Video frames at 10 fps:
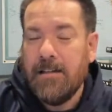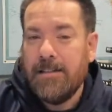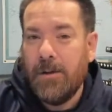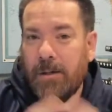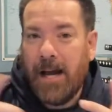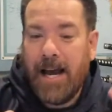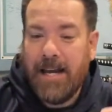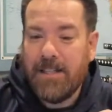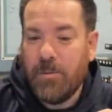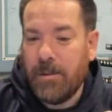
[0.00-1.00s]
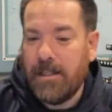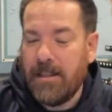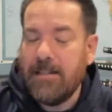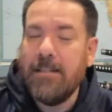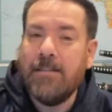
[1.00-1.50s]
So an I-20,
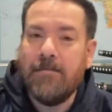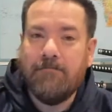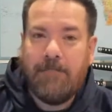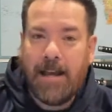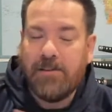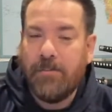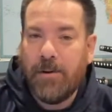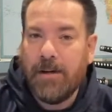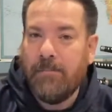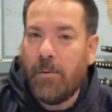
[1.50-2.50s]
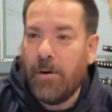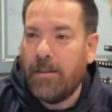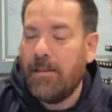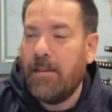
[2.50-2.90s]
this is actually pretty important.